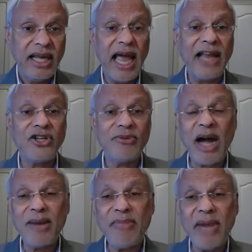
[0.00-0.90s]
And to
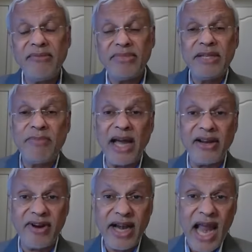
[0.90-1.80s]
my mind, my
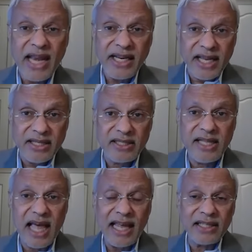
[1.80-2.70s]
regret is
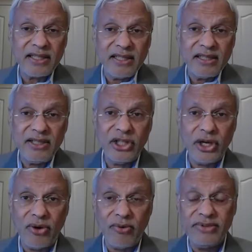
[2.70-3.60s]
that,
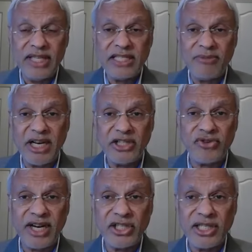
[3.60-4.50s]
this
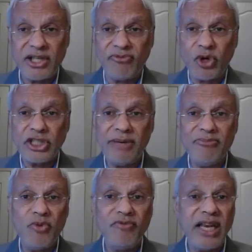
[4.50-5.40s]
administration has unfortunately
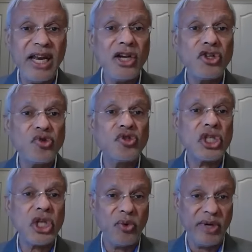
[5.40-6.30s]
moved a little too
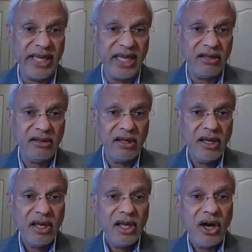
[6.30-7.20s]
slowly
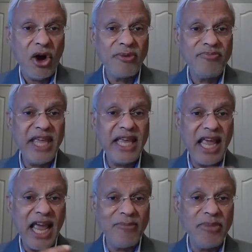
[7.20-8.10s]
on being
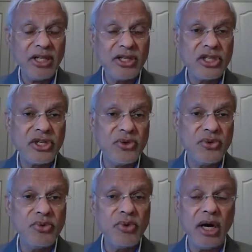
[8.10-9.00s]
able
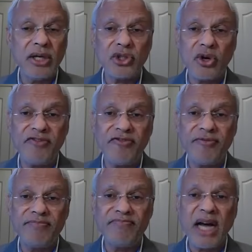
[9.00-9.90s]
to sort of
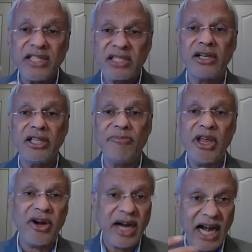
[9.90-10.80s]
muster the
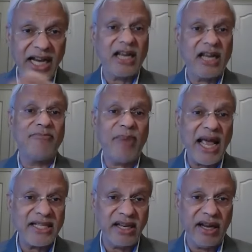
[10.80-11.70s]
bureaucratic
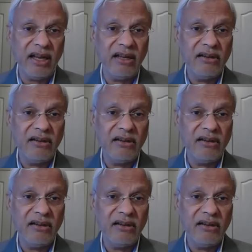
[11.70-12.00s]
capacity